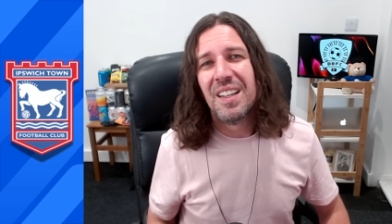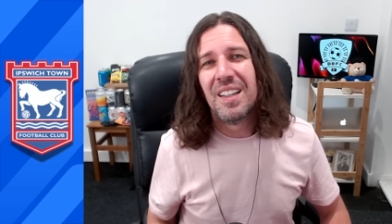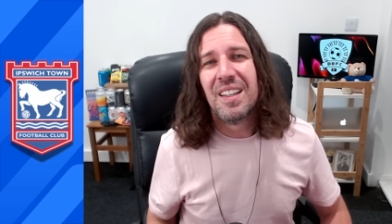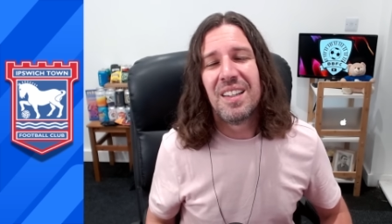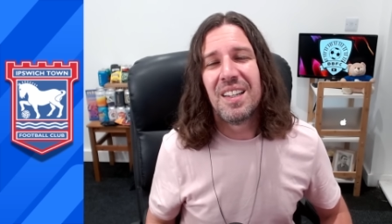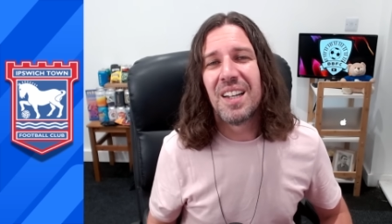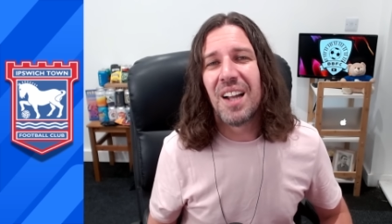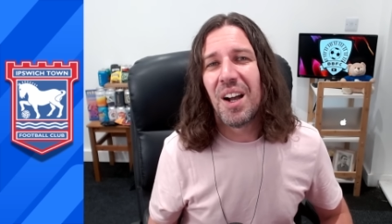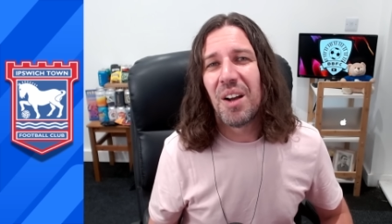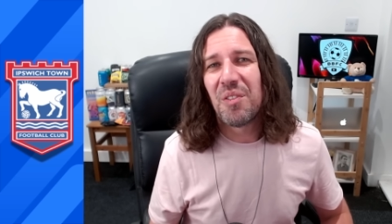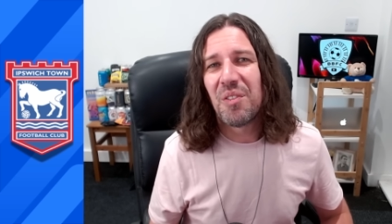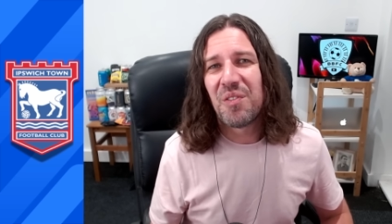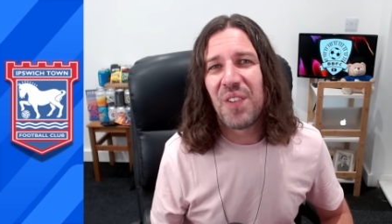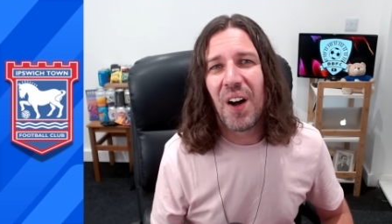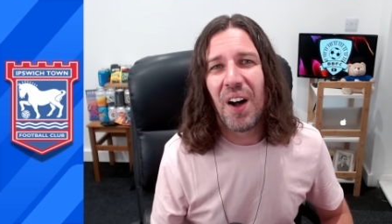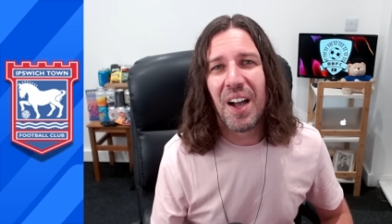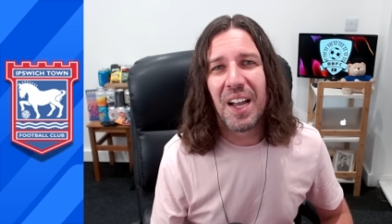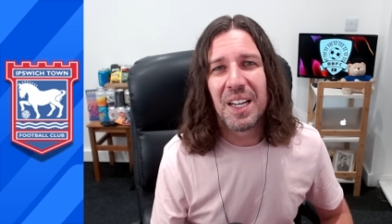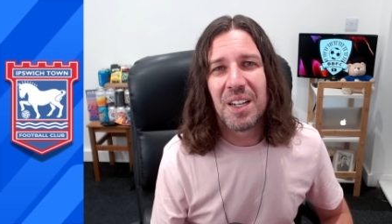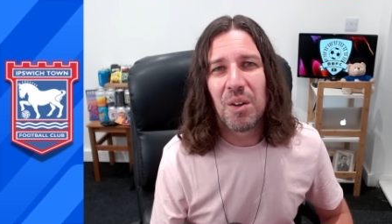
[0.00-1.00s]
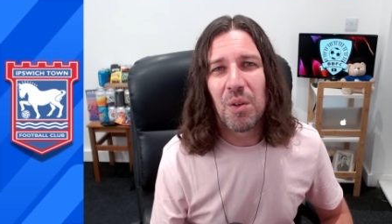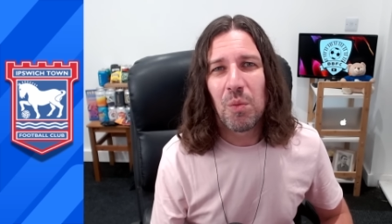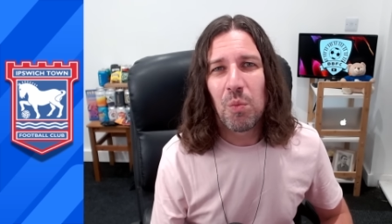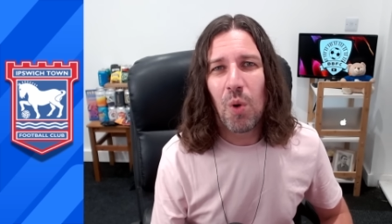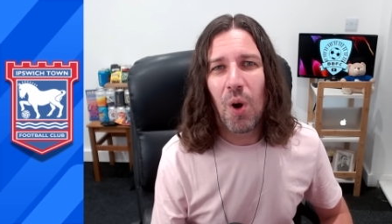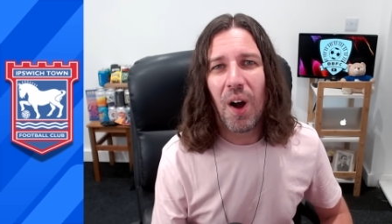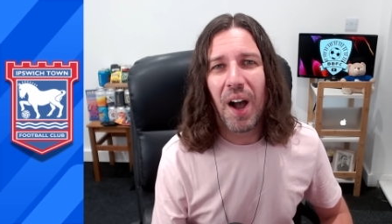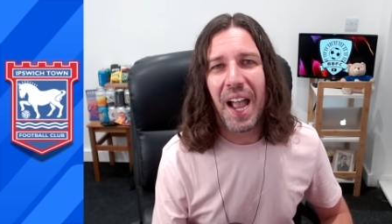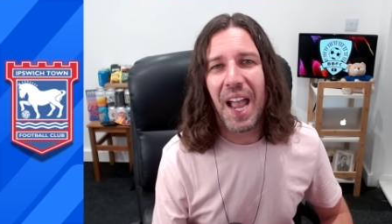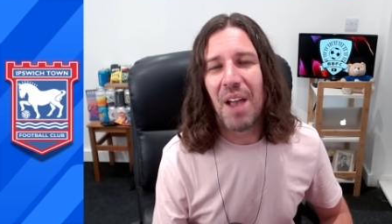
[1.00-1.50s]
you know, fine,
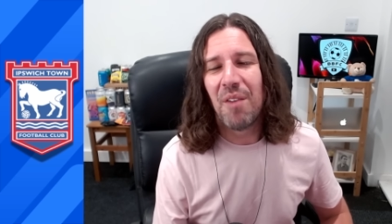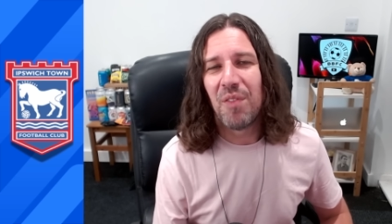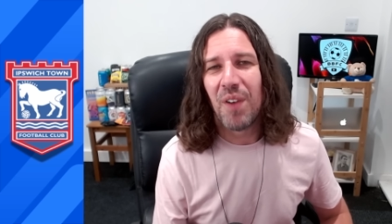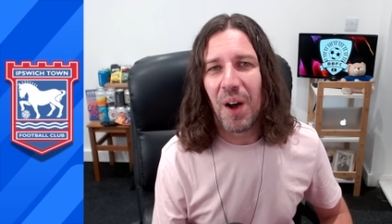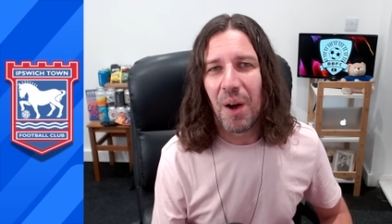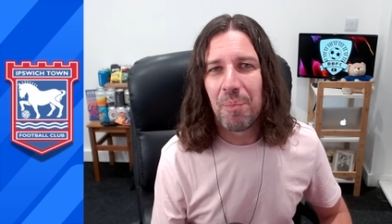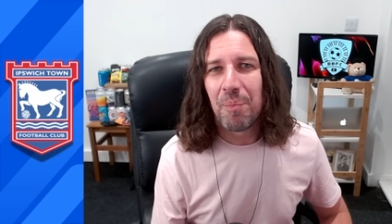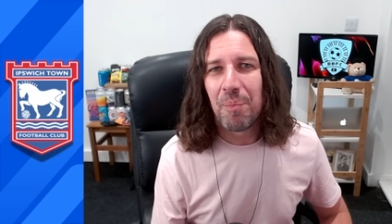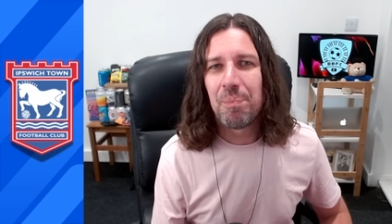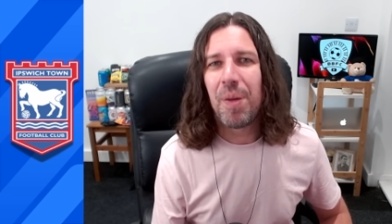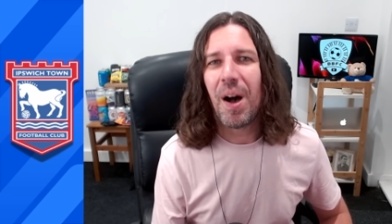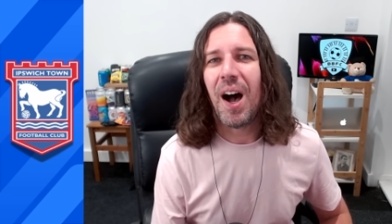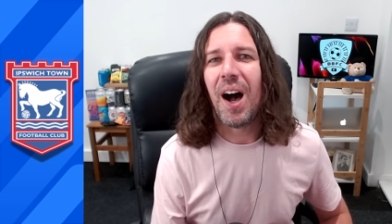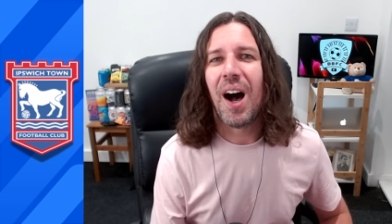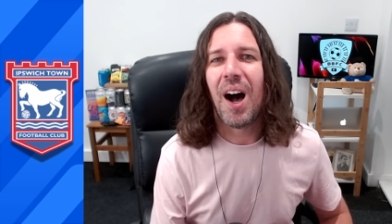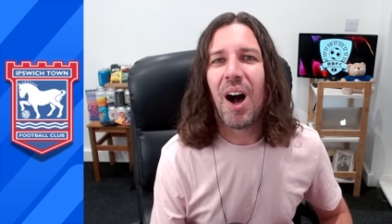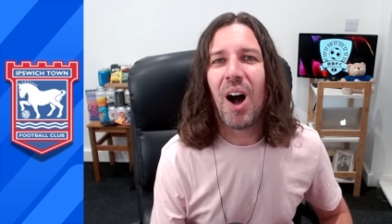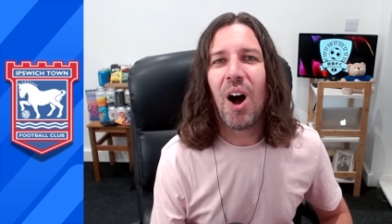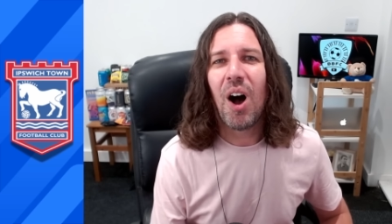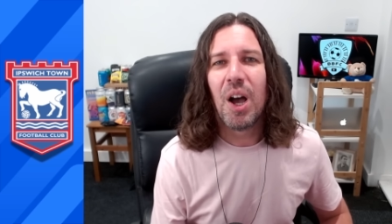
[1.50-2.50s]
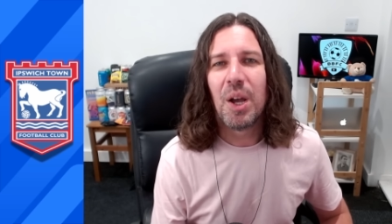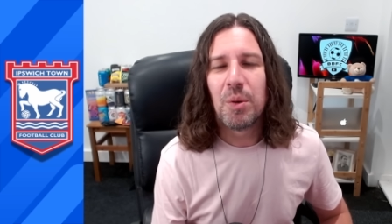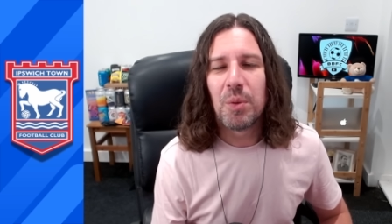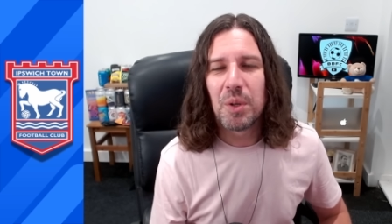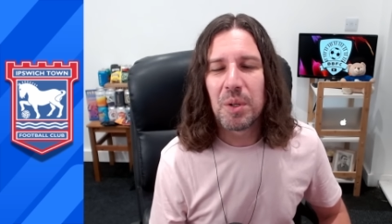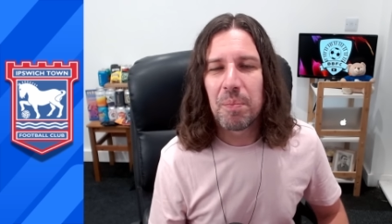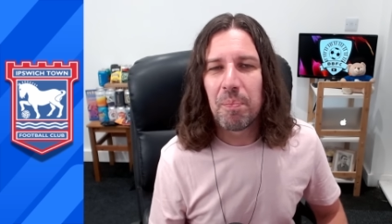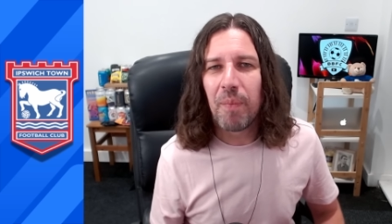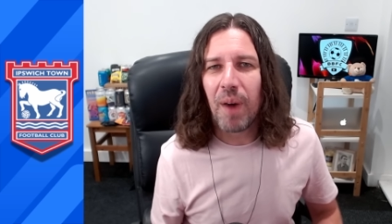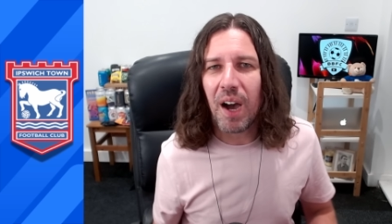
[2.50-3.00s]
whatever. But I
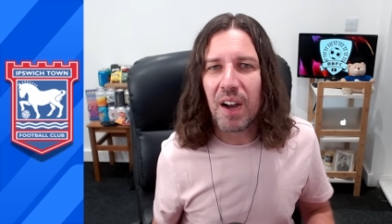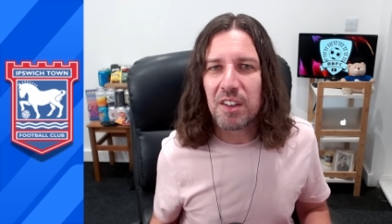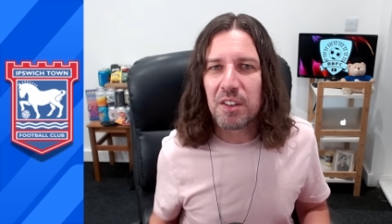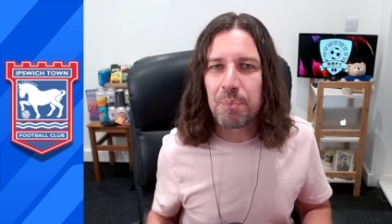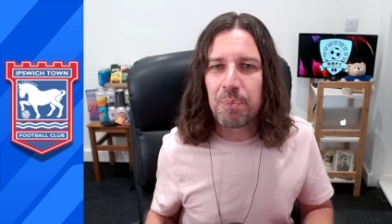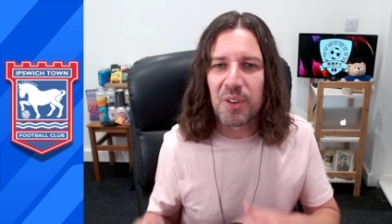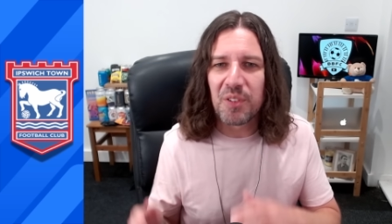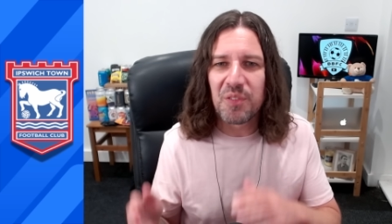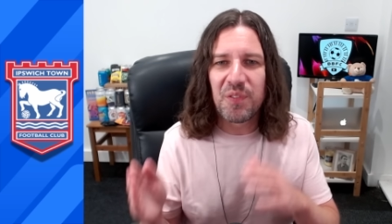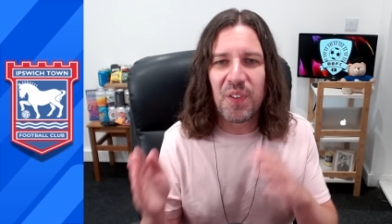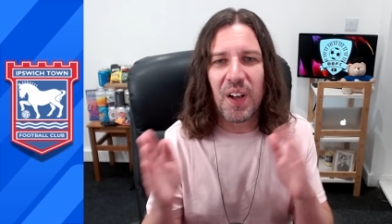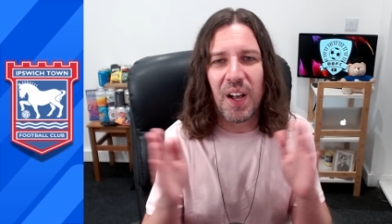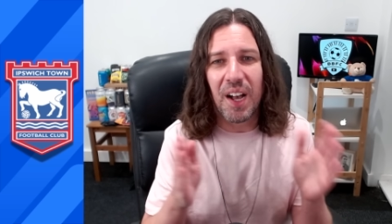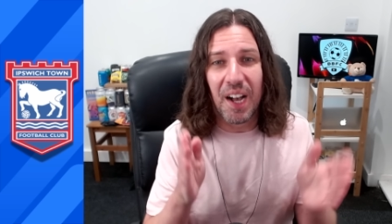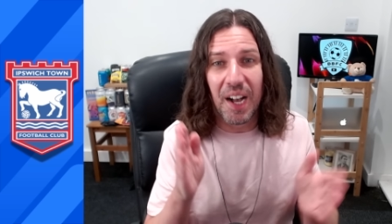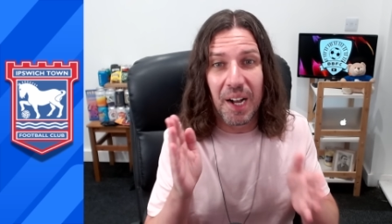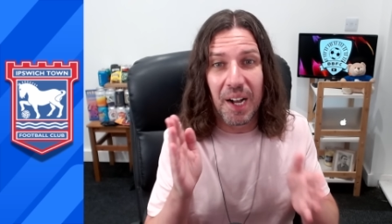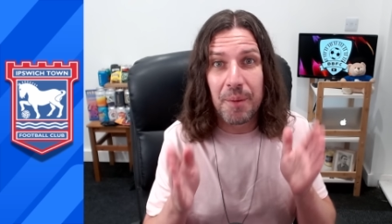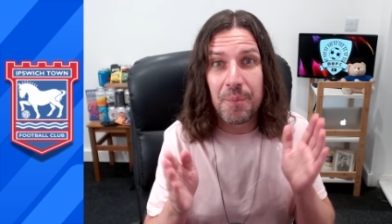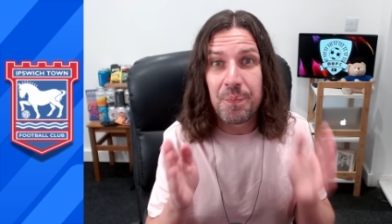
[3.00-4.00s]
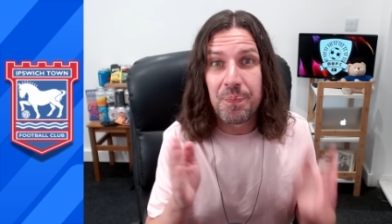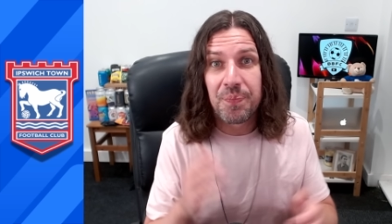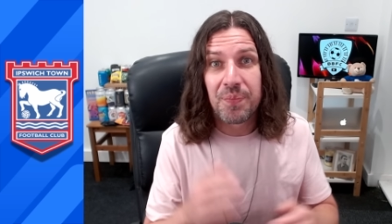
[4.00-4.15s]
would much prefer